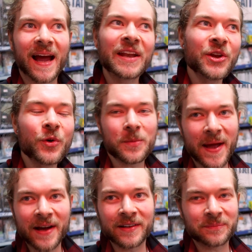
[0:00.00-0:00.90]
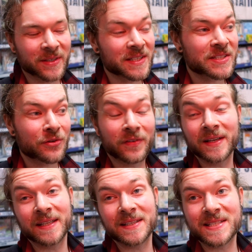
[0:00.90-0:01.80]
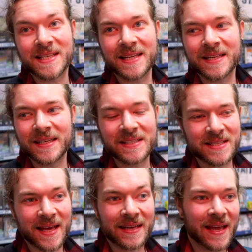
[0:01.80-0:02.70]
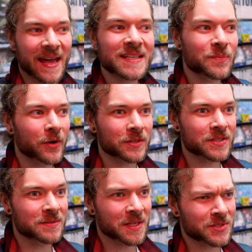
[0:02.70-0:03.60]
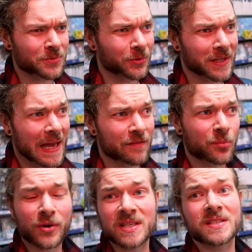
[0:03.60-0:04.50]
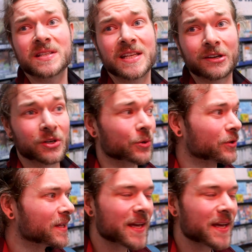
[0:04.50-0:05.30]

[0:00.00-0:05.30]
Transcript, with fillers: I knew about, but it's still funny to see, is that Xbox doesn't really have a presence here at all.